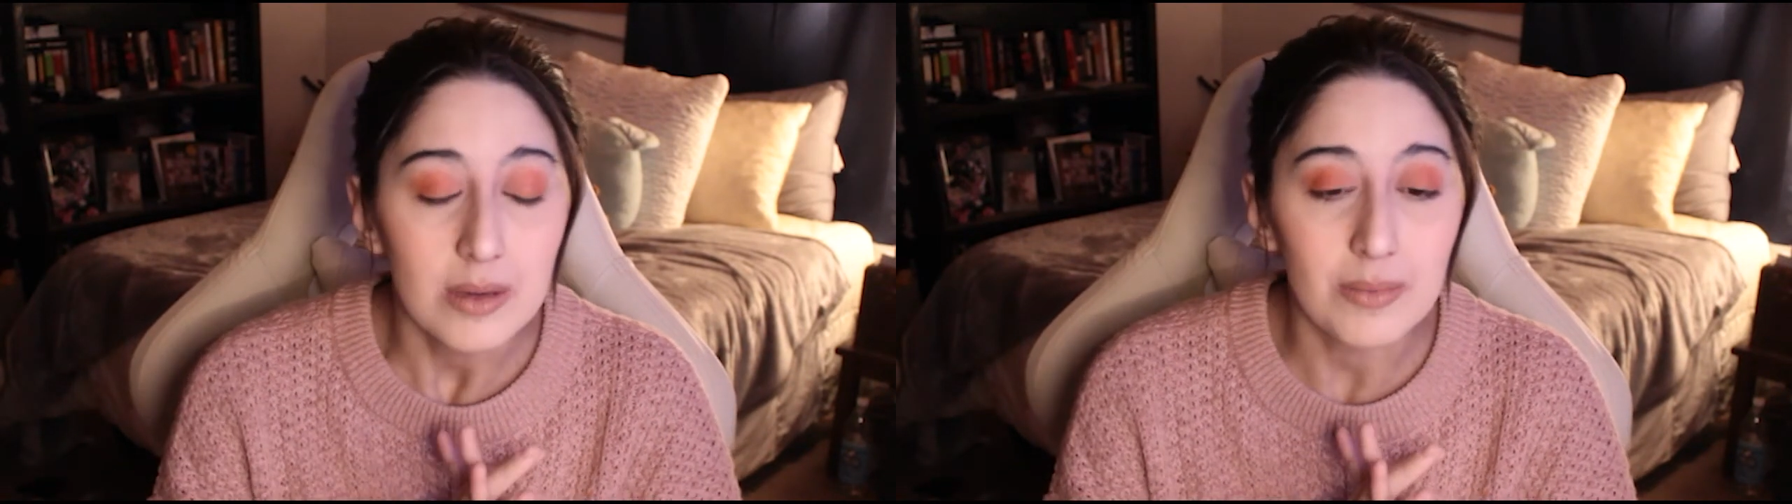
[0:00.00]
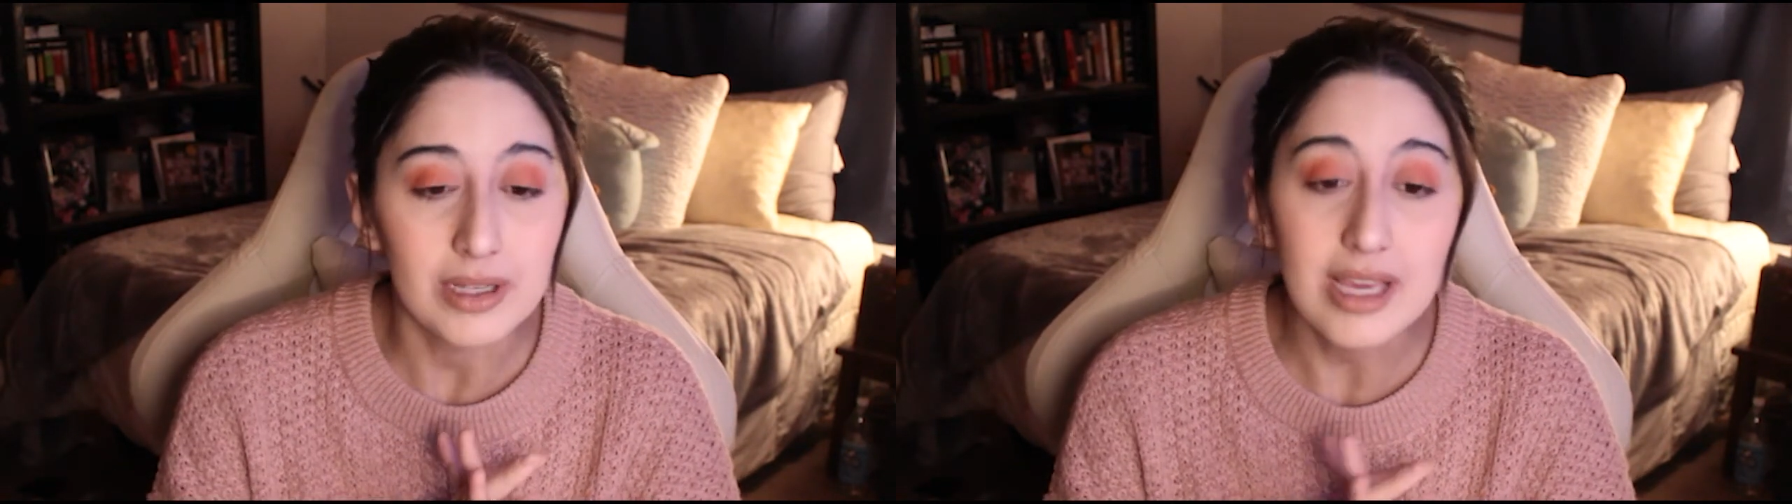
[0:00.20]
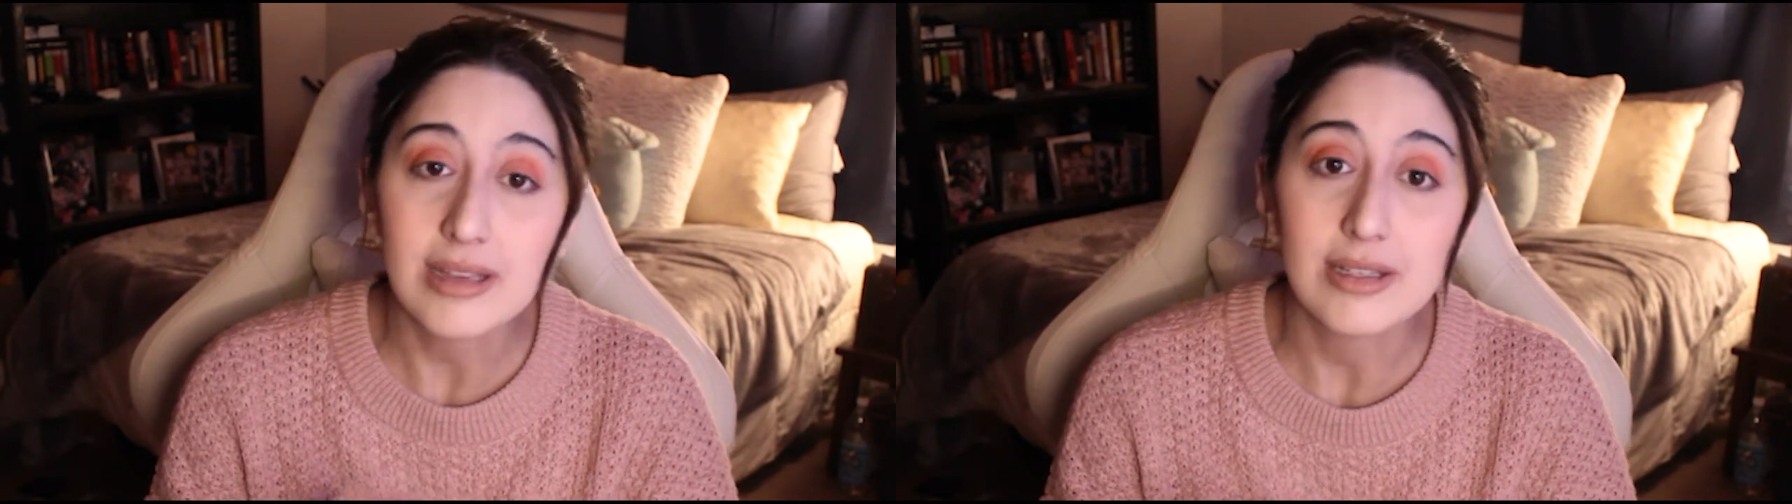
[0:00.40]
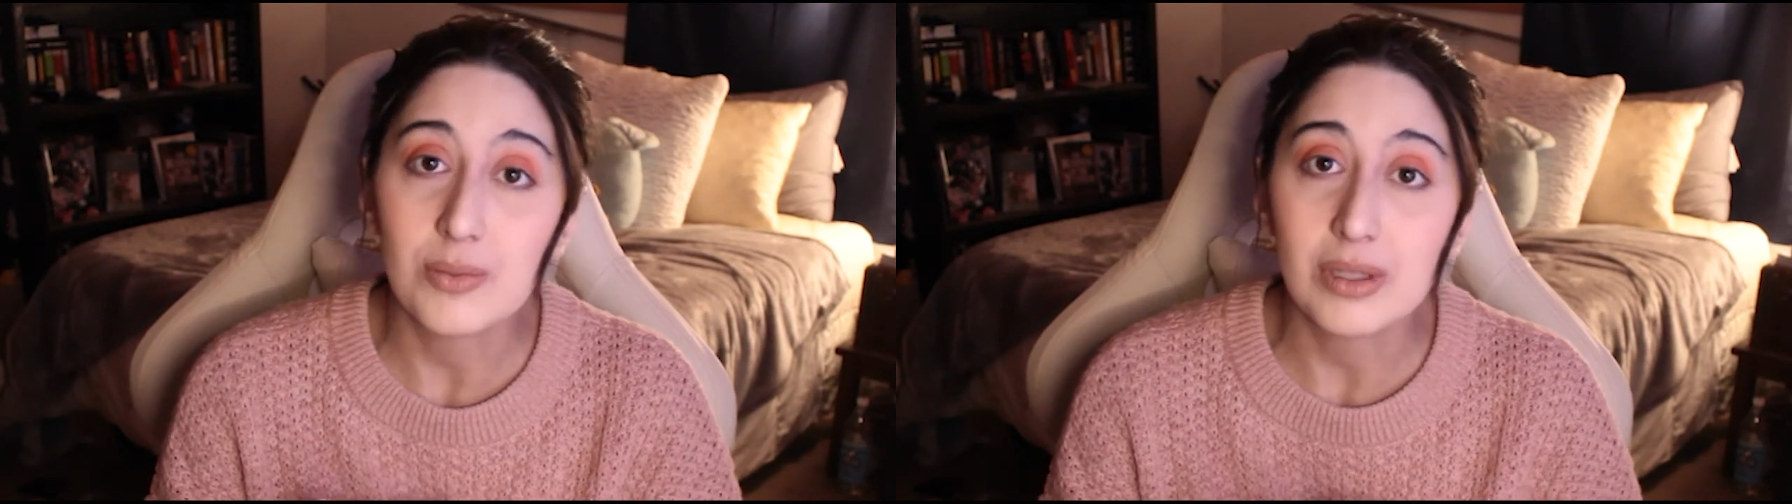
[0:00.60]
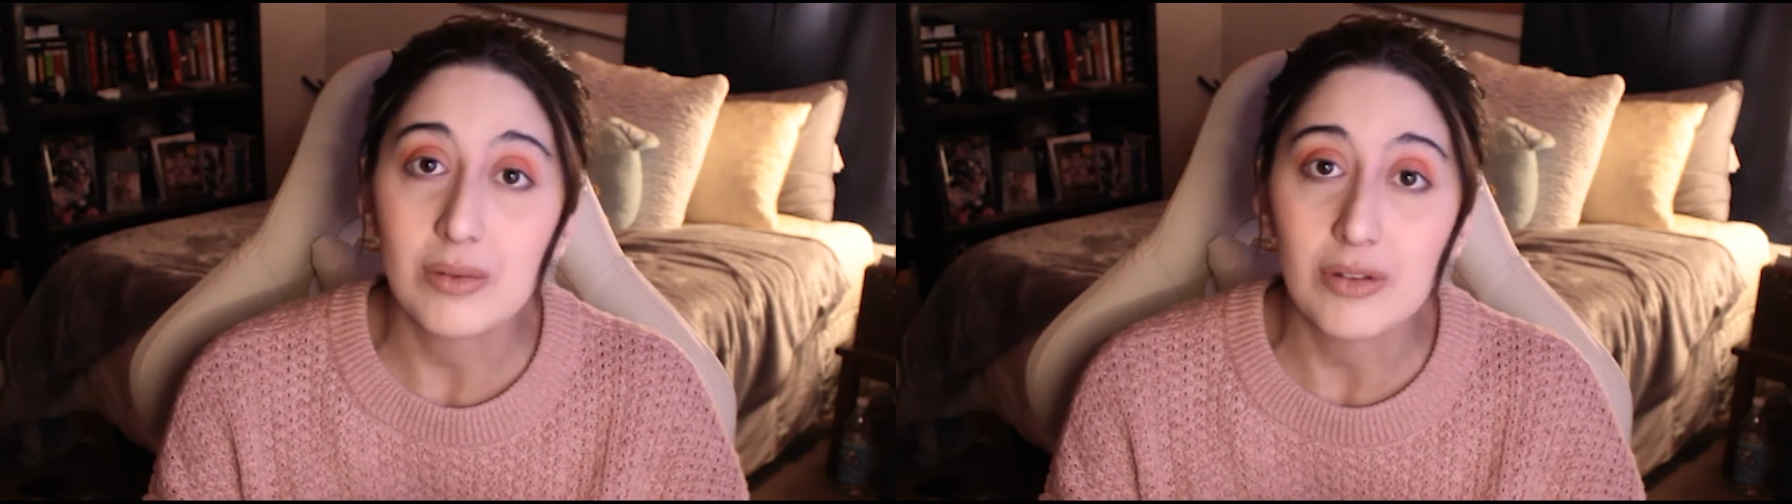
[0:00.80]
but yeah it's
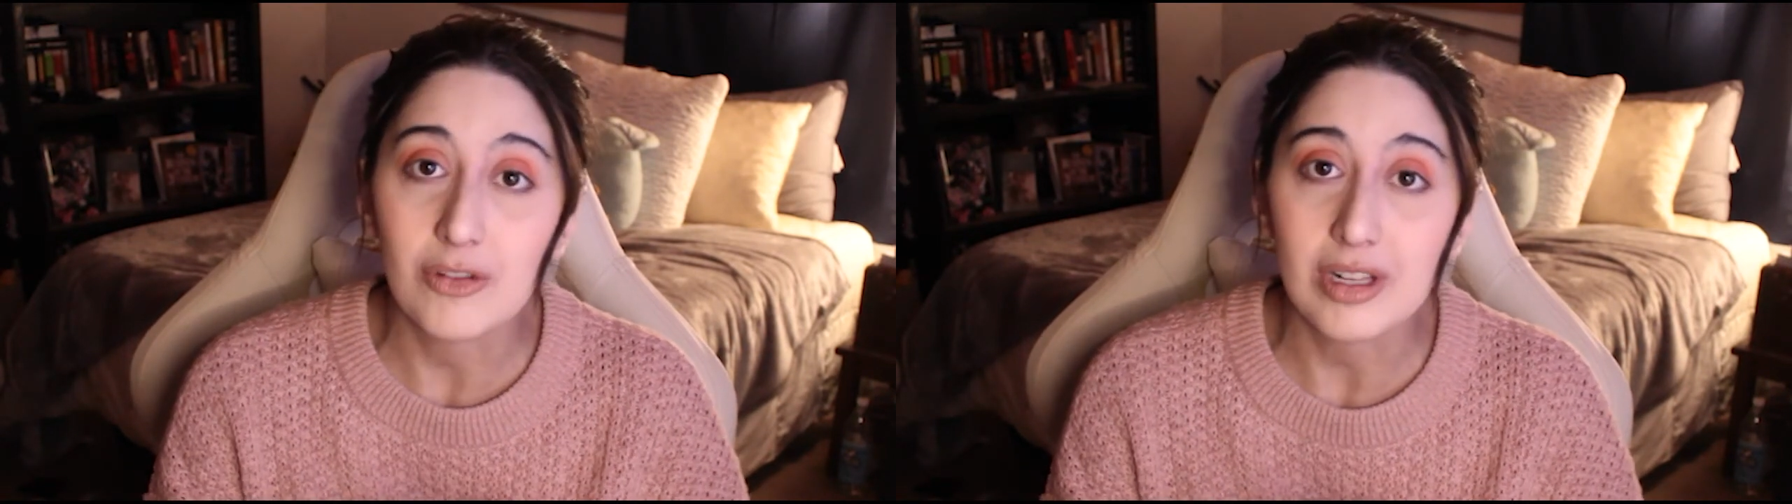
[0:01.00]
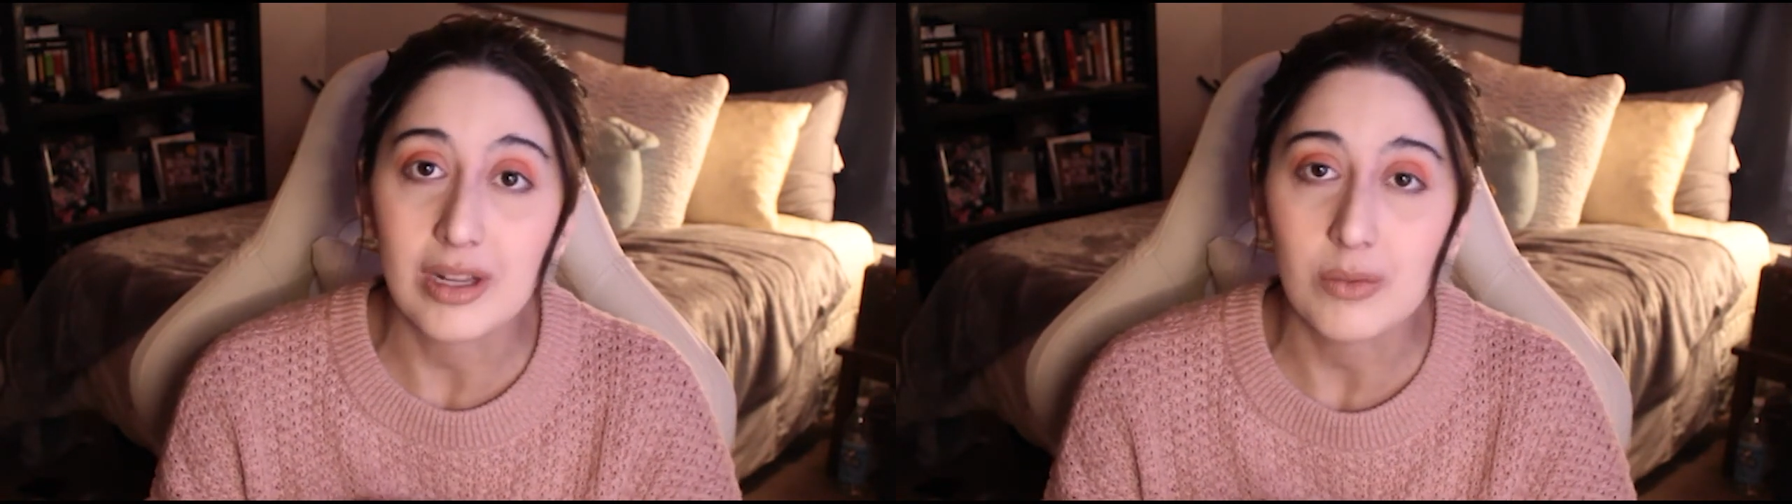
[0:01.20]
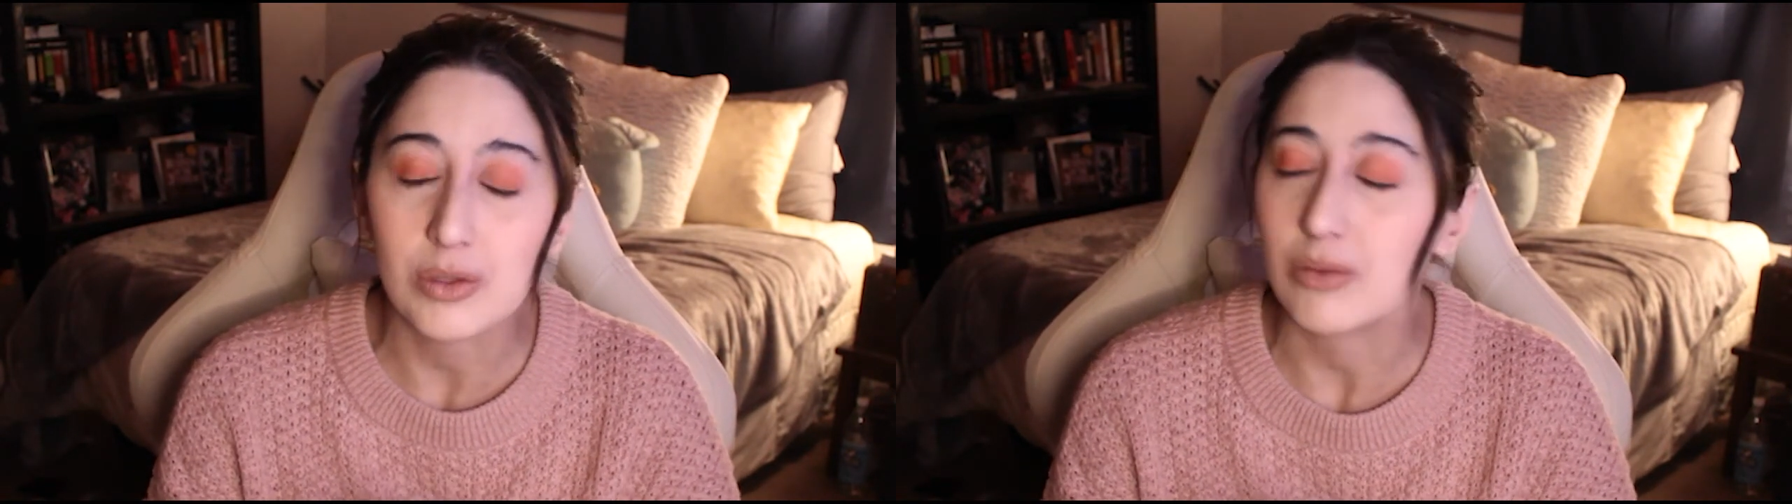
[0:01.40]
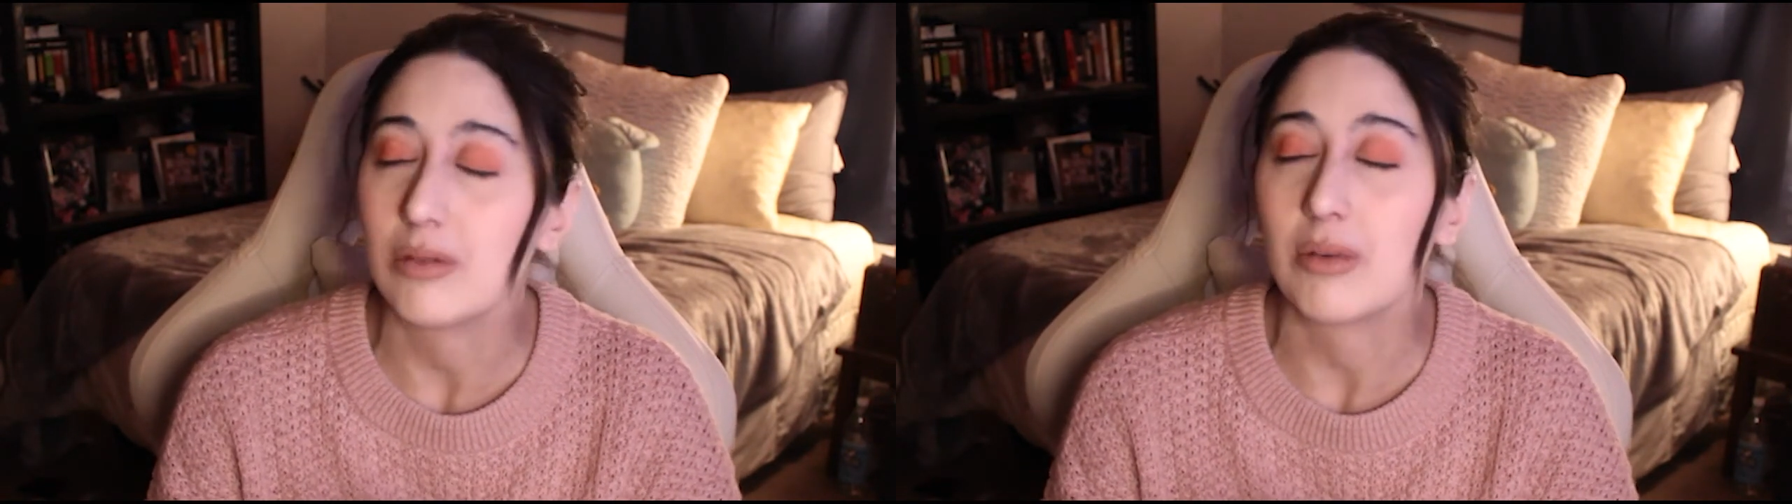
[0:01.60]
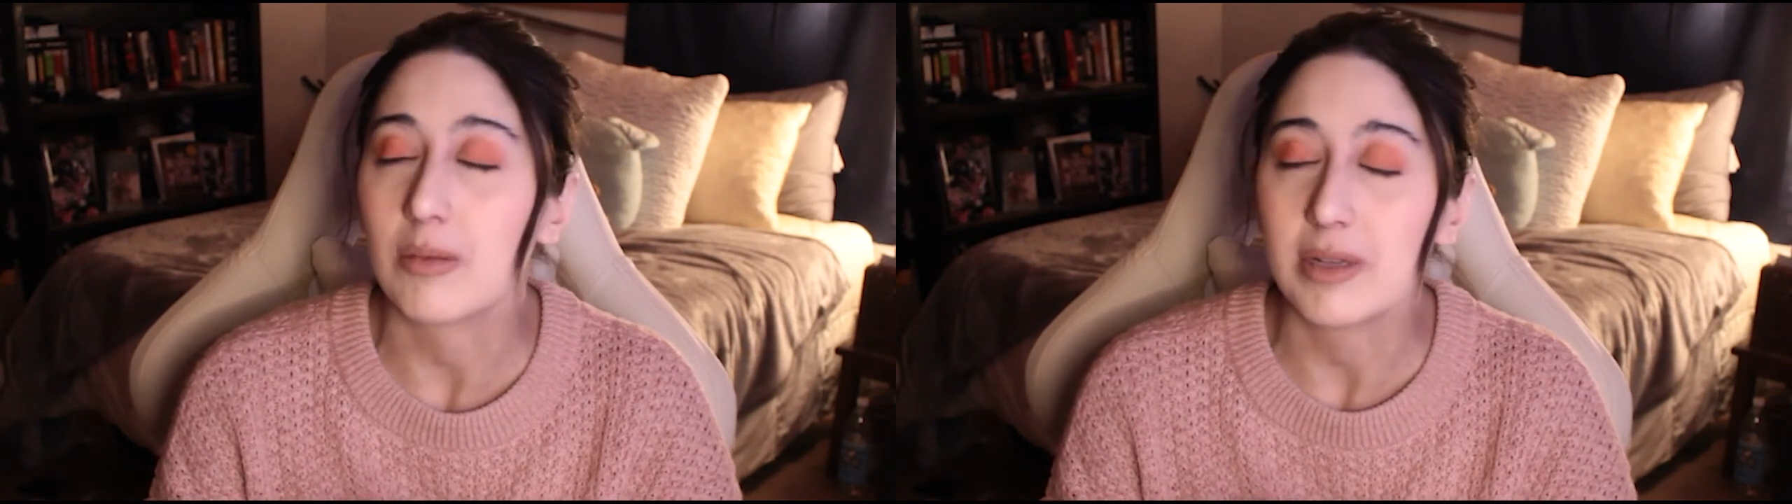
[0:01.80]
really really fun i would totally
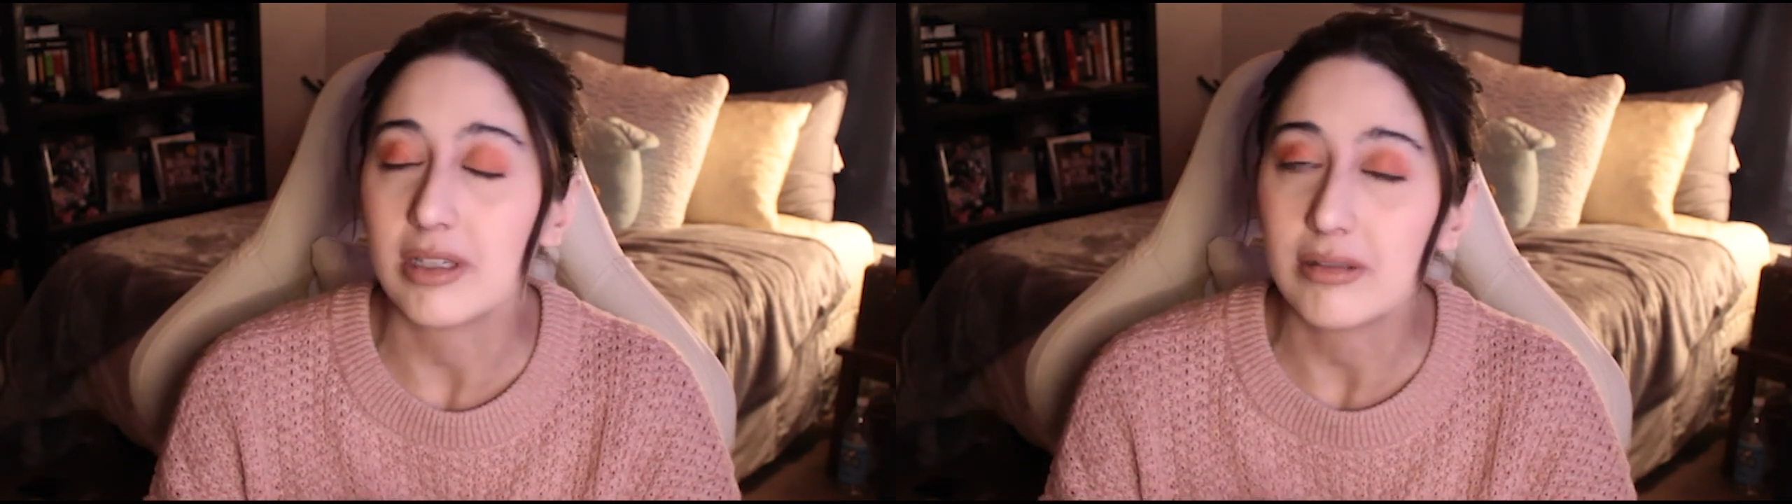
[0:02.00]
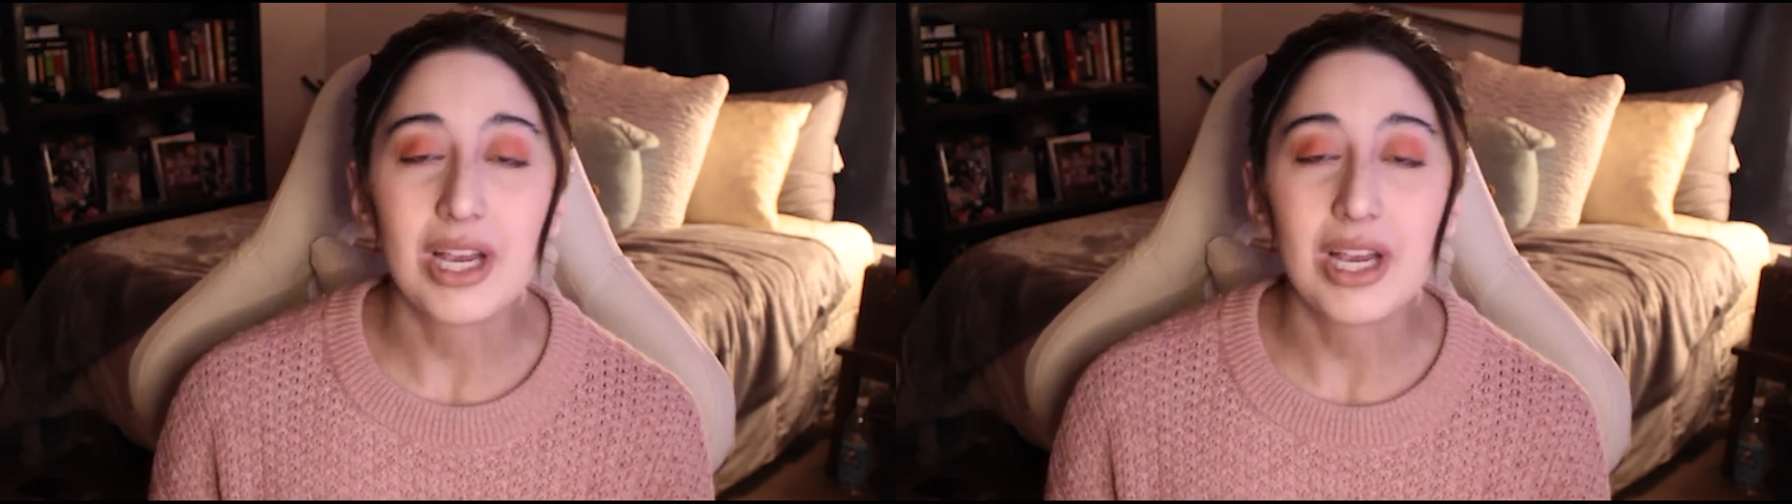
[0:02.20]
recommend it